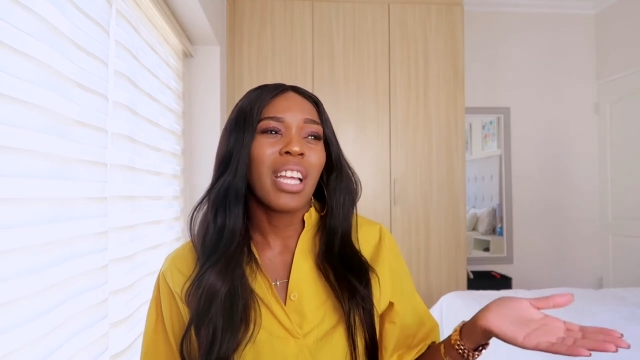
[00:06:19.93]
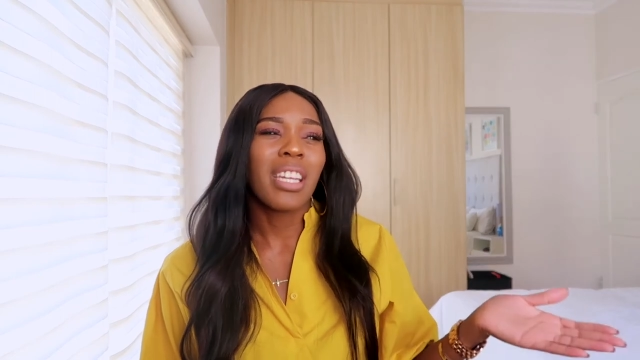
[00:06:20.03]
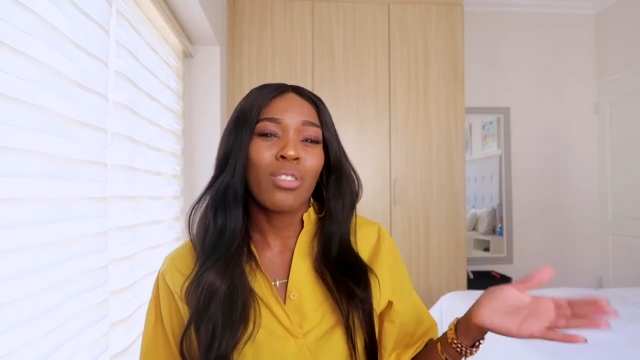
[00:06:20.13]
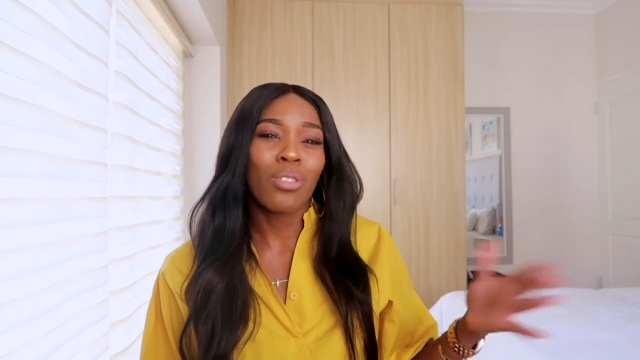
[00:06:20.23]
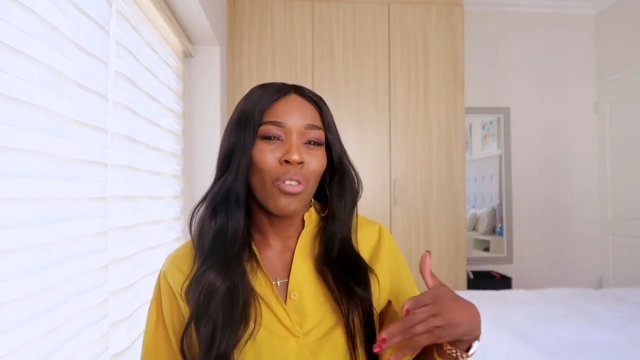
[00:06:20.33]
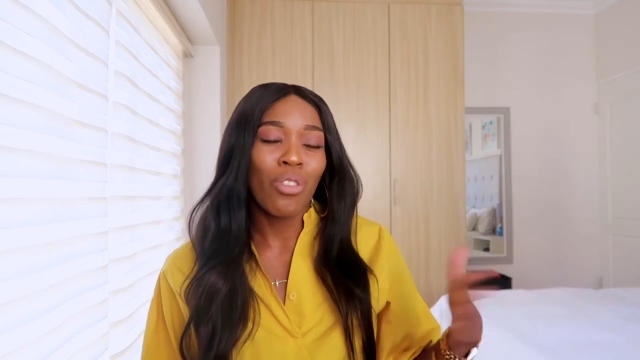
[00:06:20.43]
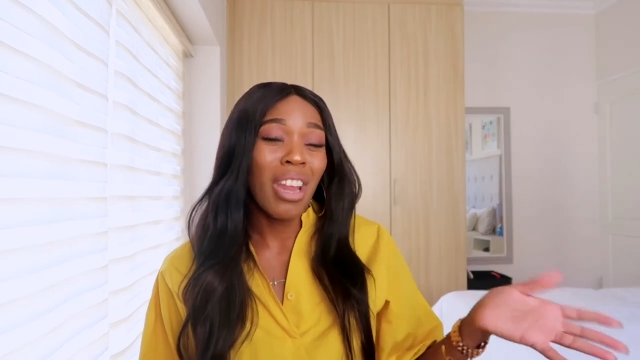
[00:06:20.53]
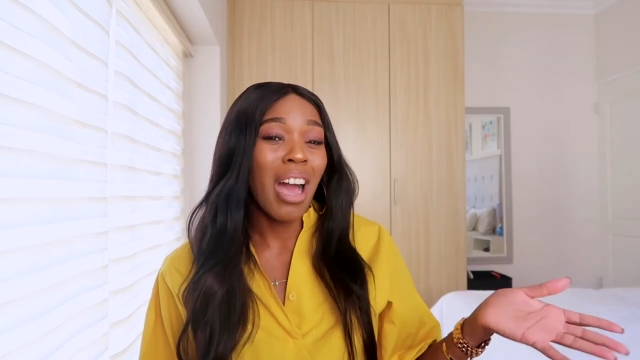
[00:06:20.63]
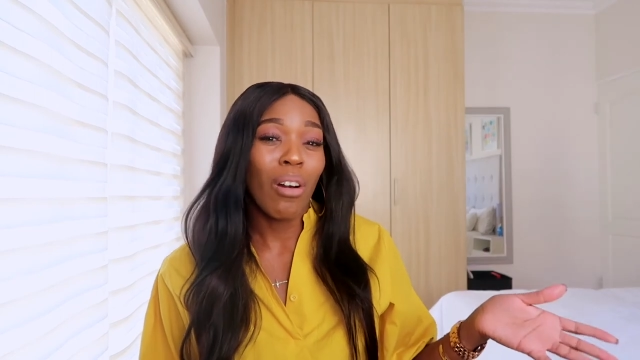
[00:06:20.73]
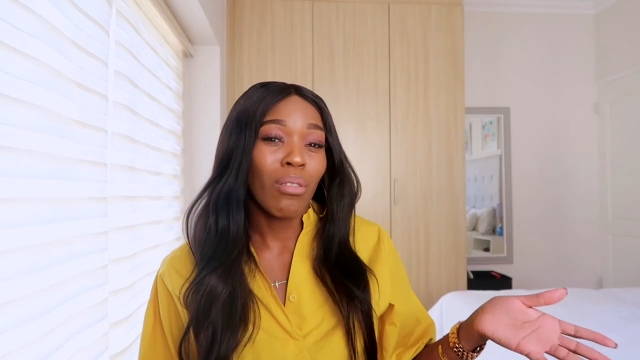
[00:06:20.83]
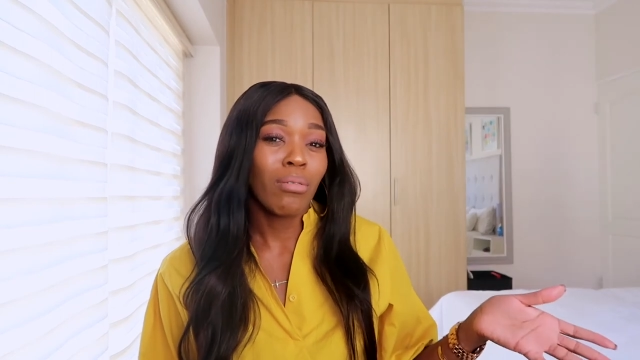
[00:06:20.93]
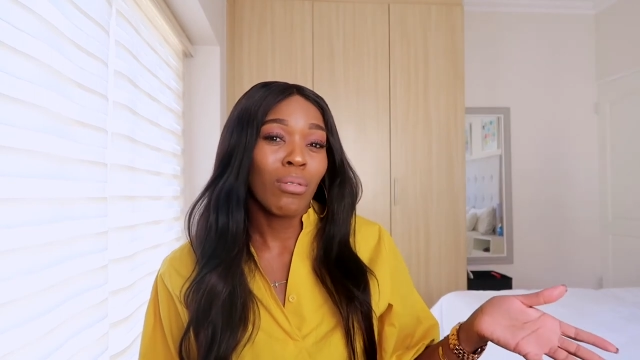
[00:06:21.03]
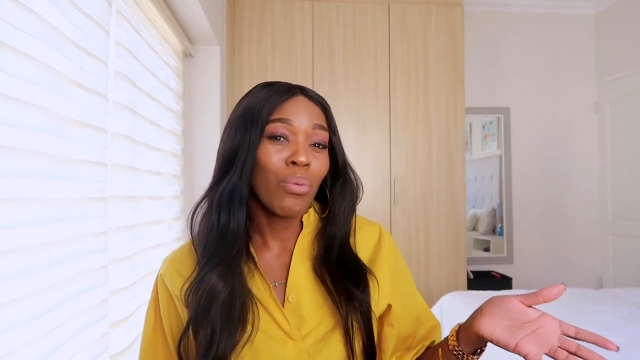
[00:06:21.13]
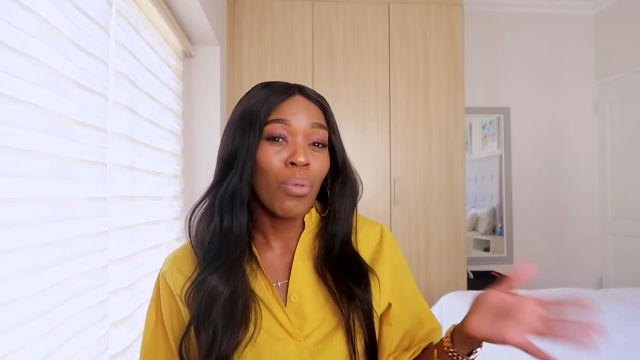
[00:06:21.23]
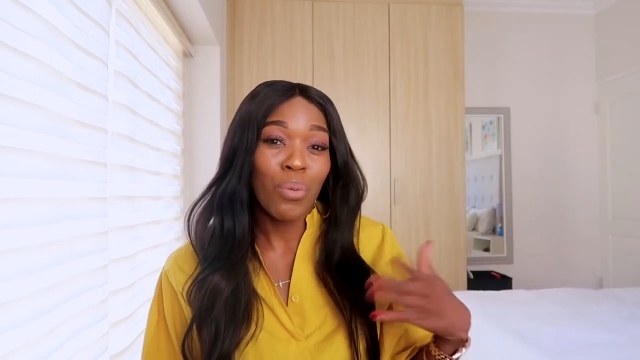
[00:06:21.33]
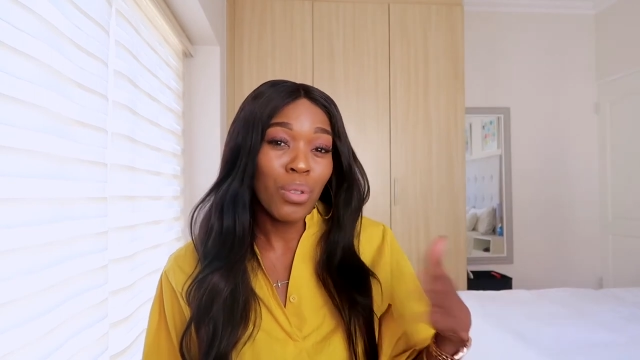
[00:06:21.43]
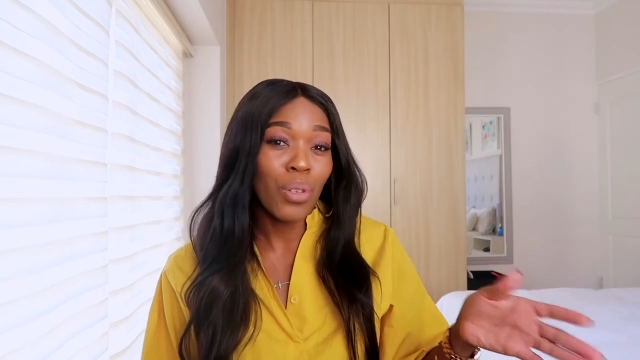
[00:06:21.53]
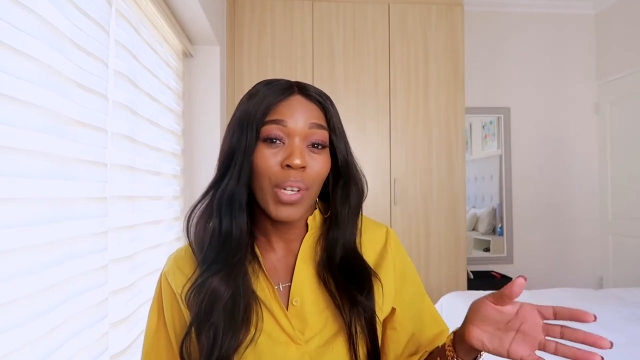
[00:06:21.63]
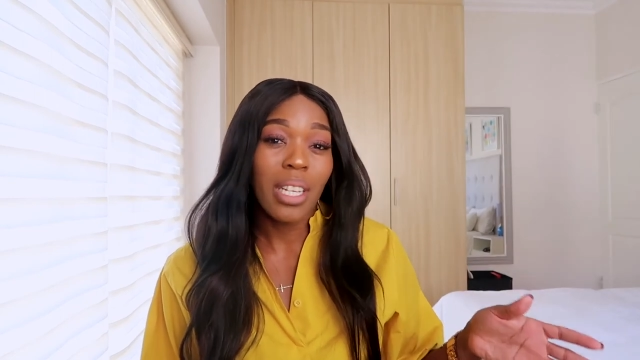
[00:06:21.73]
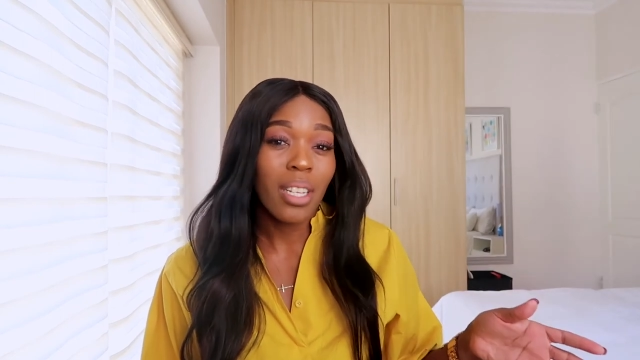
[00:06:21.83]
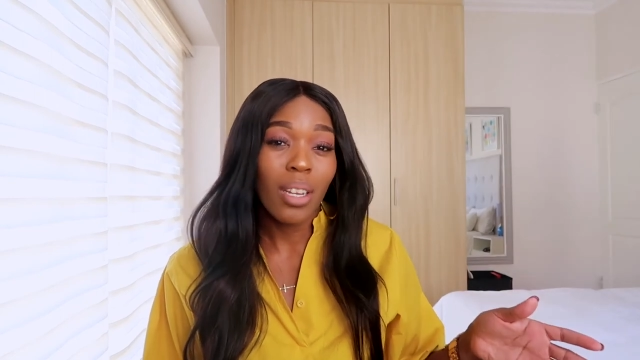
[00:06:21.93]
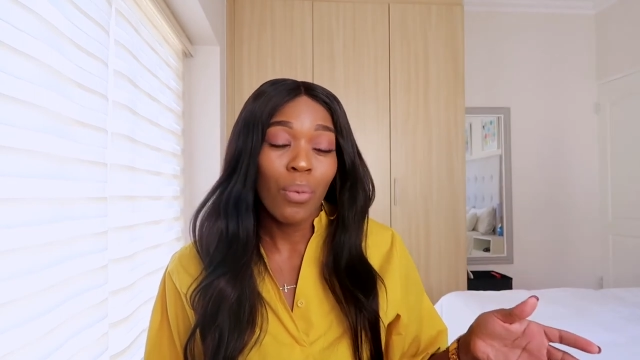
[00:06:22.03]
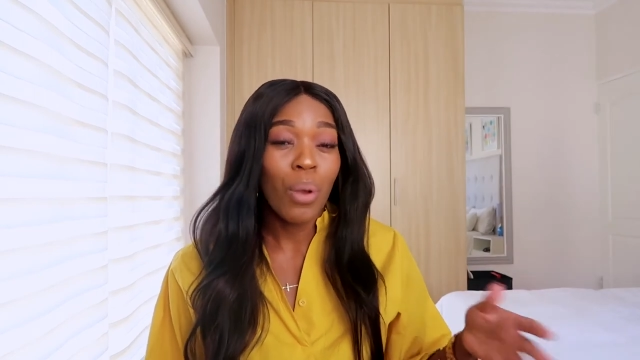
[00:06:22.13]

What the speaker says: I need to know now what we're doing,